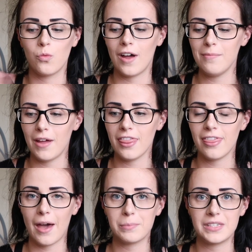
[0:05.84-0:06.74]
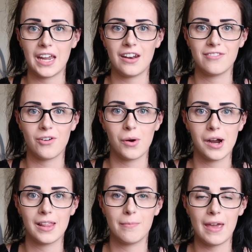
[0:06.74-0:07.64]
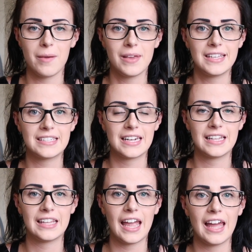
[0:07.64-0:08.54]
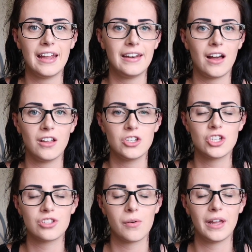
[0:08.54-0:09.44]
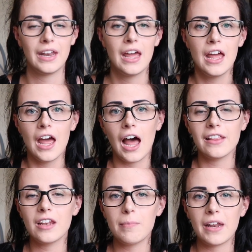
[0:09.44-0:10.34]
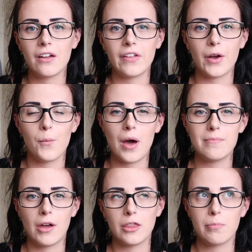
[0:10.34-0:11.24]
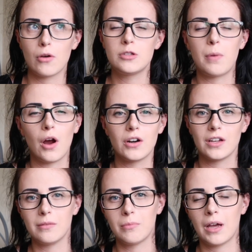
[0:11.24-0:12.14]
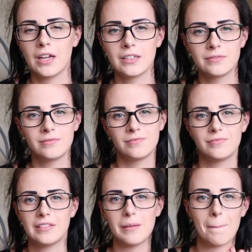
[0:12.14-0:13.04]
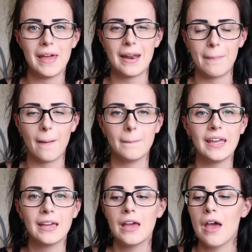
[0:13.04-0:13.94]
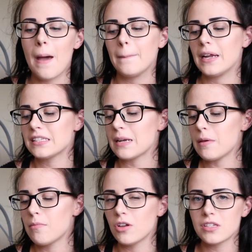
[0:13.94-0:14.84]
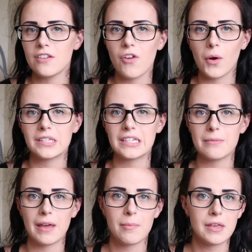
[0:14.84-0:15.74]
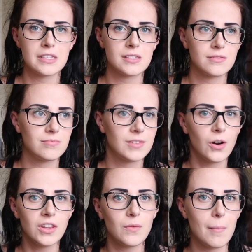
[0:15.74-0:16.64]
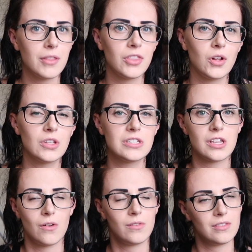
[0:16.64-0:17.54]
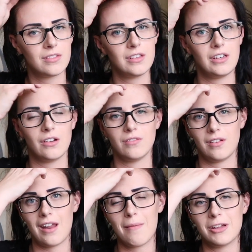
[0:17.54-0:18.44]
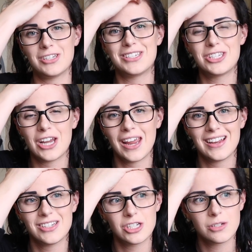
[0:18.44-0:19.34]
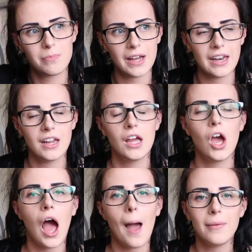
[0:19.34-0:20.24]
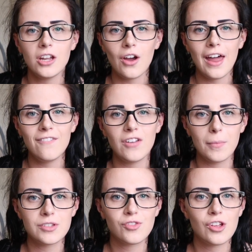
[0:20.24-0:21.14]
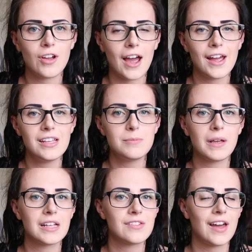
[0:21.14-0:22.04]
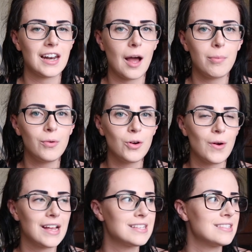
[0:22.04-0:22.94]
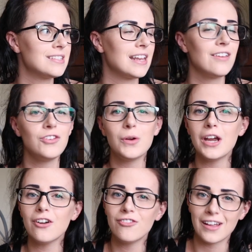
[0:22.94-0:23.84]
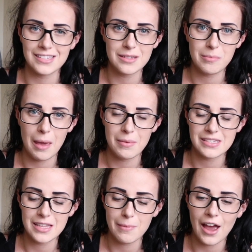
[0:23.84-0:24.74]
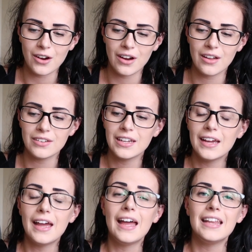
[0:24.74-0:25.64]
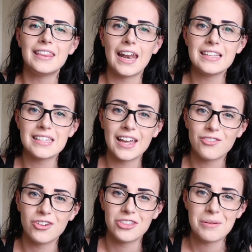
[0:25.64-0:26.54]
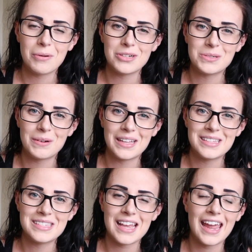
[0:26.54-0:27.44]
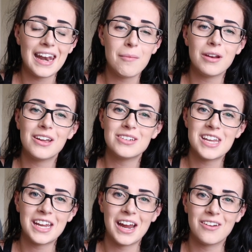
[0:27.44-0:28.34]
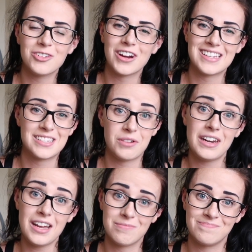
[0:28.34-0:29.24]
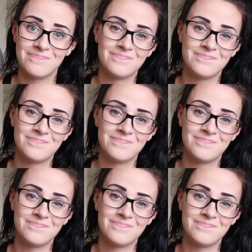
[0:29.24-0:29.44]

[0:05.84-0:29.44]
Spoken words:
1 month update for the babies, and at the end I'll just throw in a little bit of like a 1 month postpartum bit about me, but it's going to be mostly focused on the babies. They're only 1 month old, so you know, not much has changed, but I'm going to go ahead and film this for you guys because I've had a couple requests, and if you hear fussing babies in the background, that is life with newborn twins, and I'm going to go take care of Grayson right now.